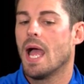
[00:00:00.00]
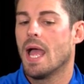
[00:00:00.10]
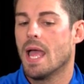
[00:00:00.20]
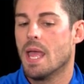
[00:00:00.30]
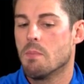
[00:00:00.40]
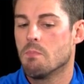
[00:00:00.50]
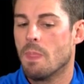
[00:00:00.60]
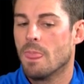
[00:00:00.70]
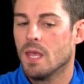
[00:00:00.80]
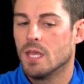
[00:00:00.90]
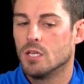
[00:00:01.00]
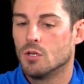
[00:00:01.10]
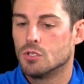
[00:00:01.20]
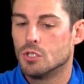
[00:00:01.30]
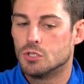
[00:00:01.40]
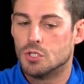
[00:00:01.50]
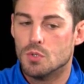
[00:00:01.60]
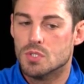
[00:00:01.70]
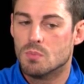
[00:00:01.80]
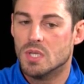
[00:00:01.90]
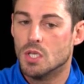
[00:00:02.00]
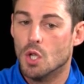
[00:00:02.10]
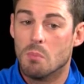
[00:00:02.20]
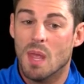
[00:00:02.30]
you know, do something new,